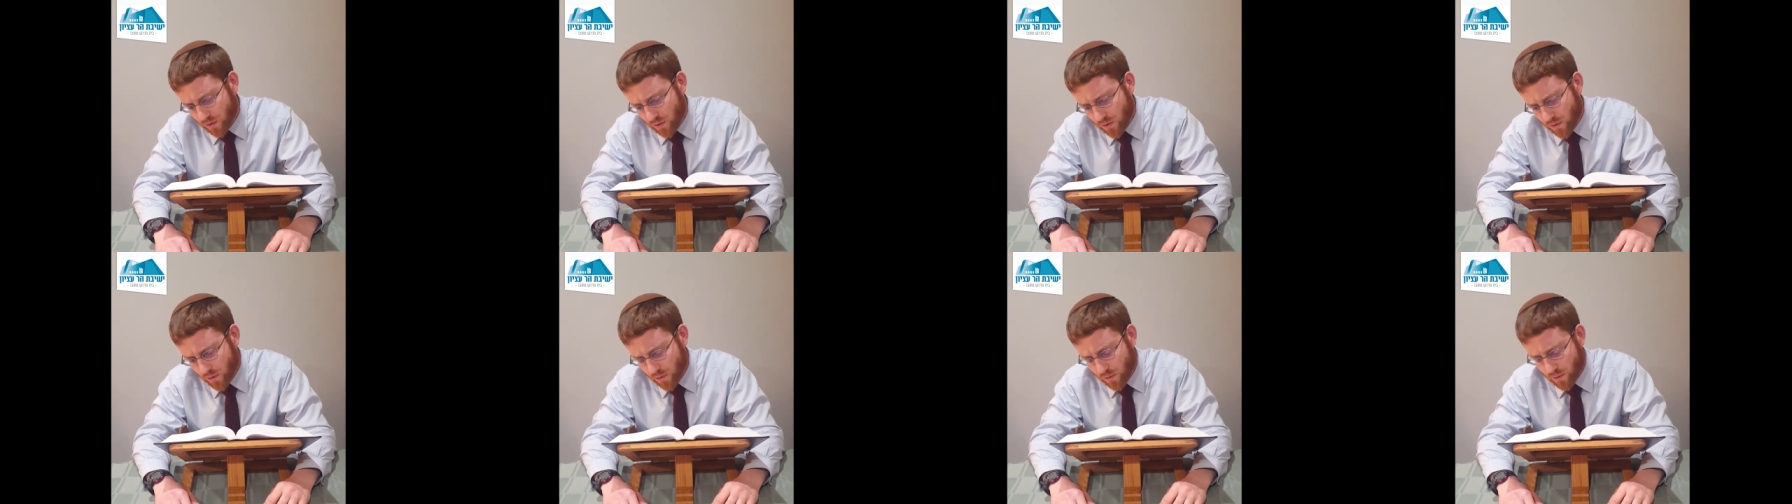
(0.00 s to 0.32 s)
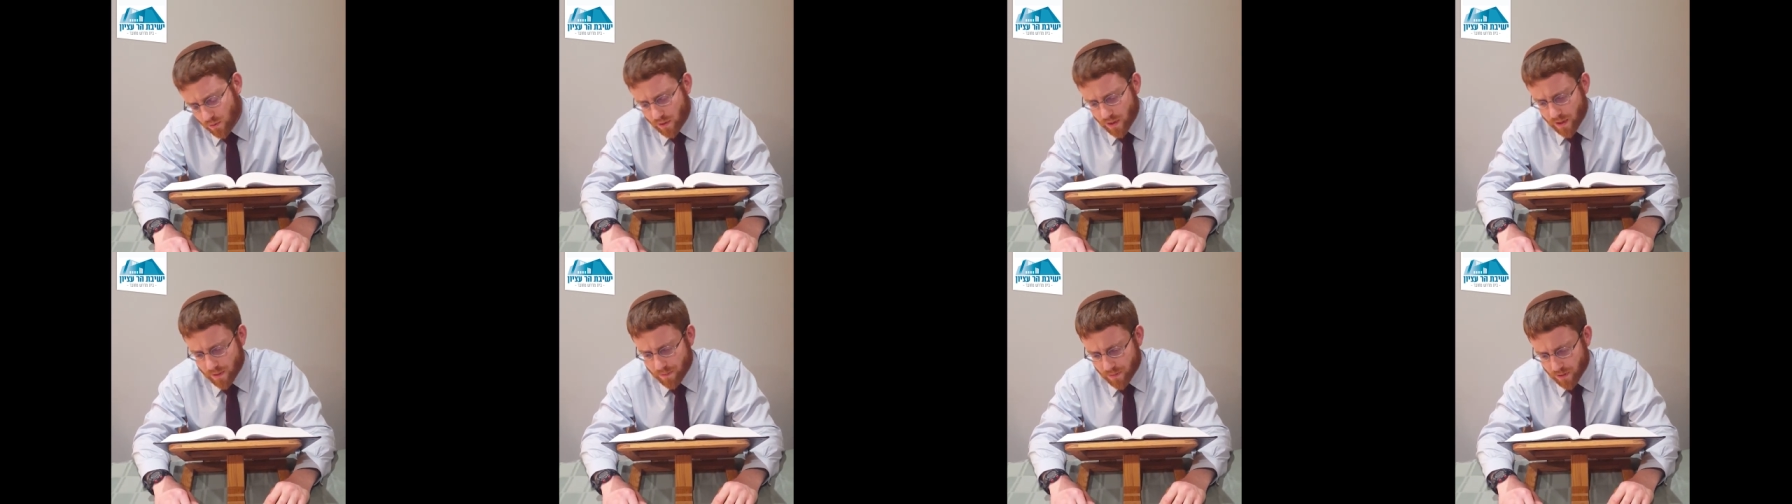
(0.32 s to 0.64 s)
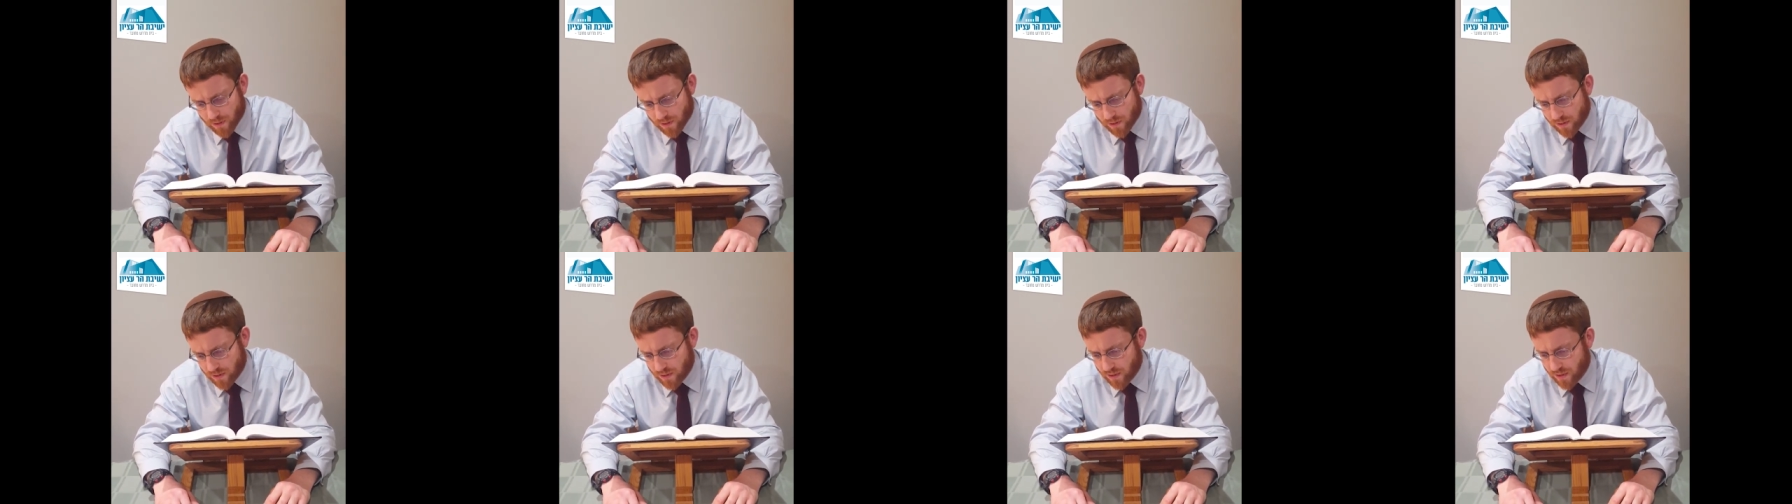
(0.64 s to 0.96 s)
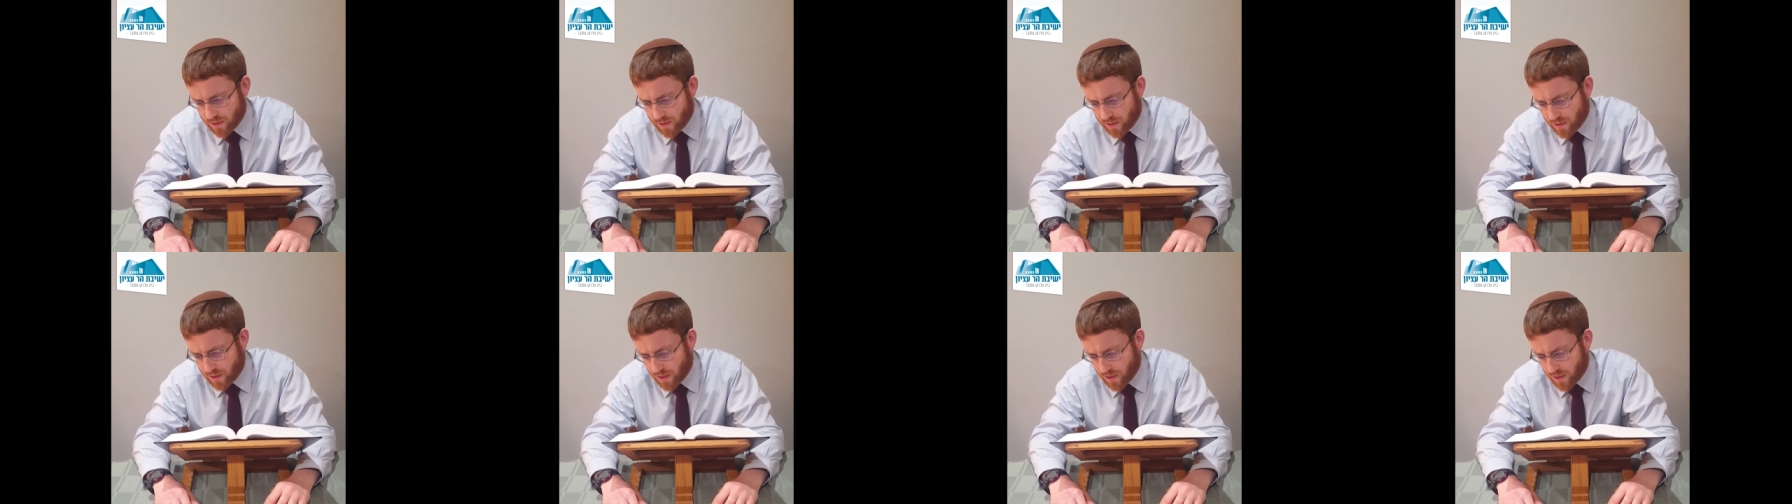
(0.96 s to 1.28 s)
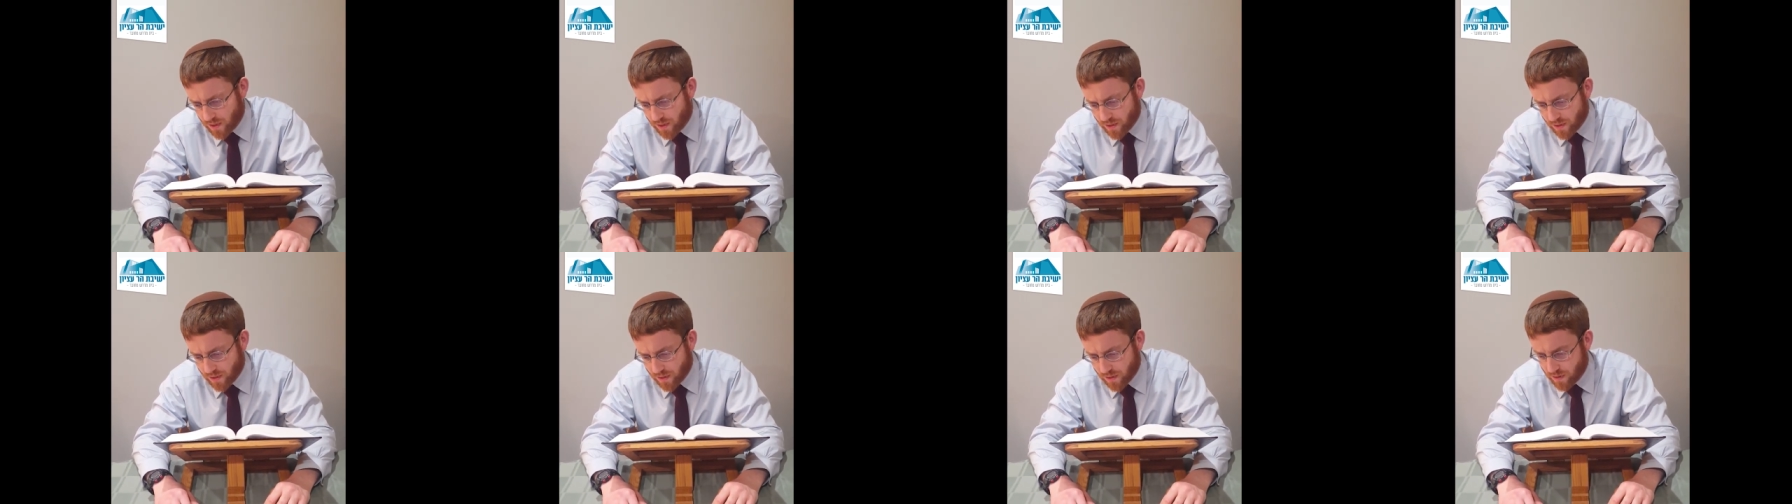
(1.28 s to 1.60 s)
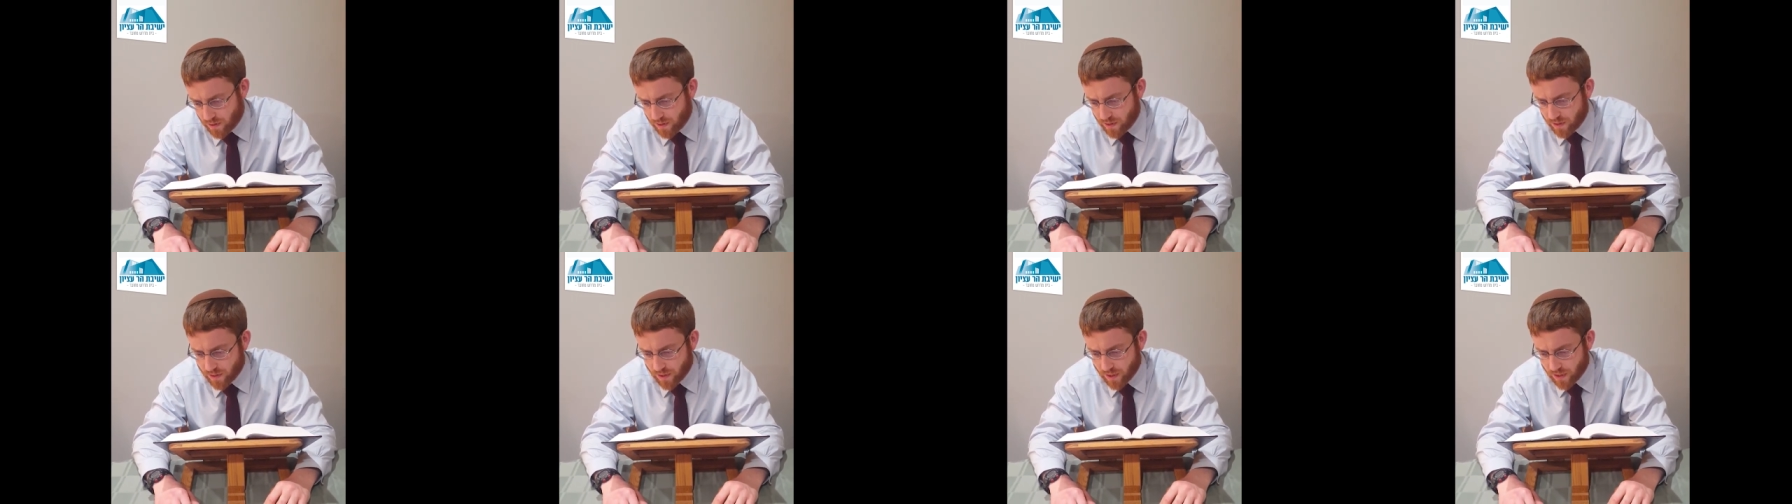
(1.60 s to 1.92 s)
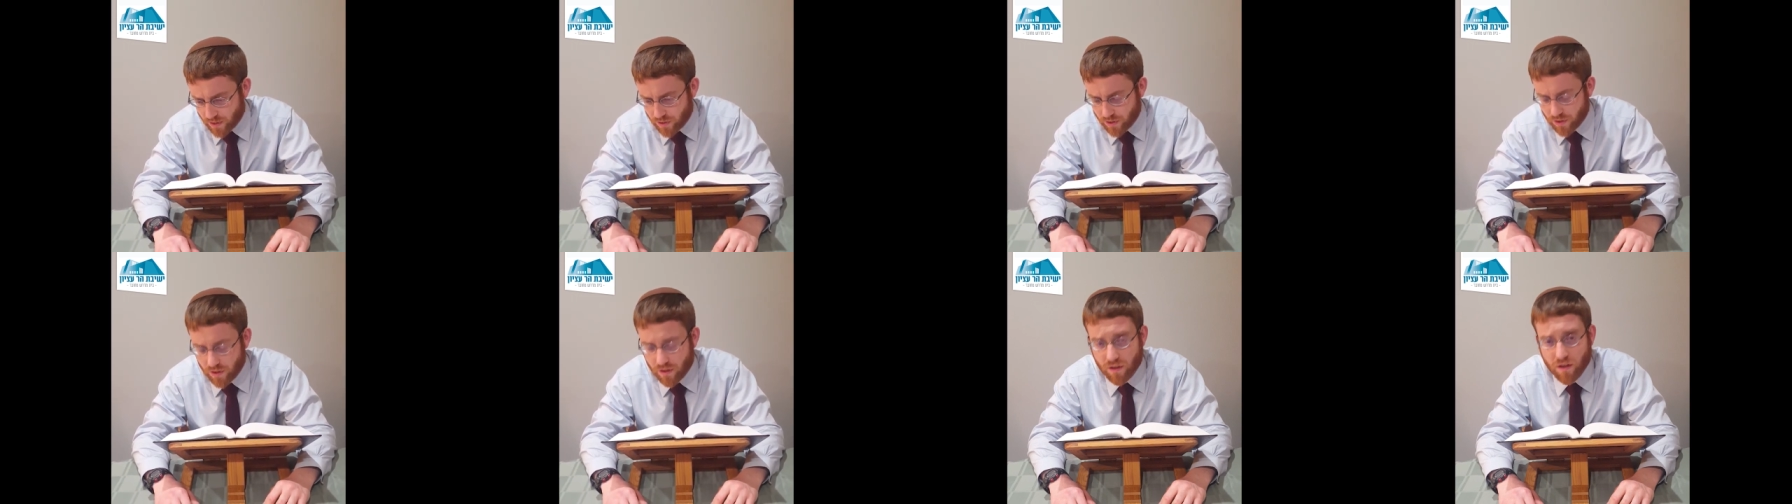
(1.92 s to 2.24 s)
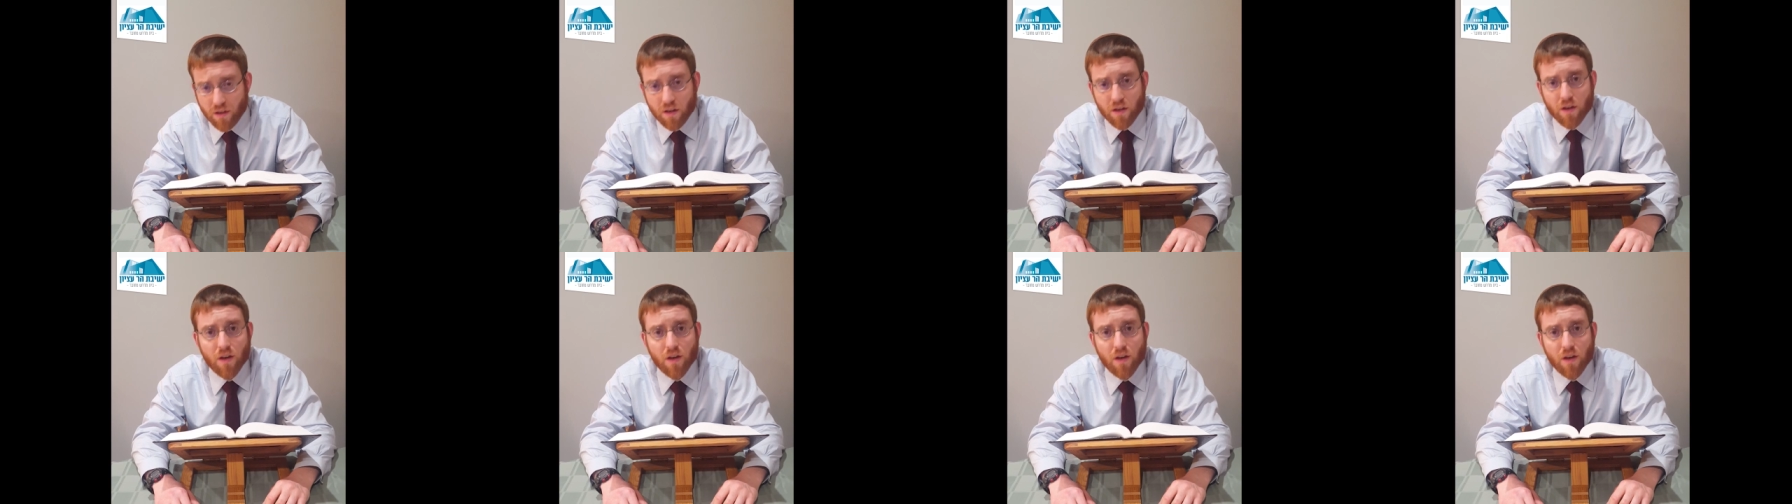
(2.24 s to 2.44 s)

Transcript: to a person in their nation,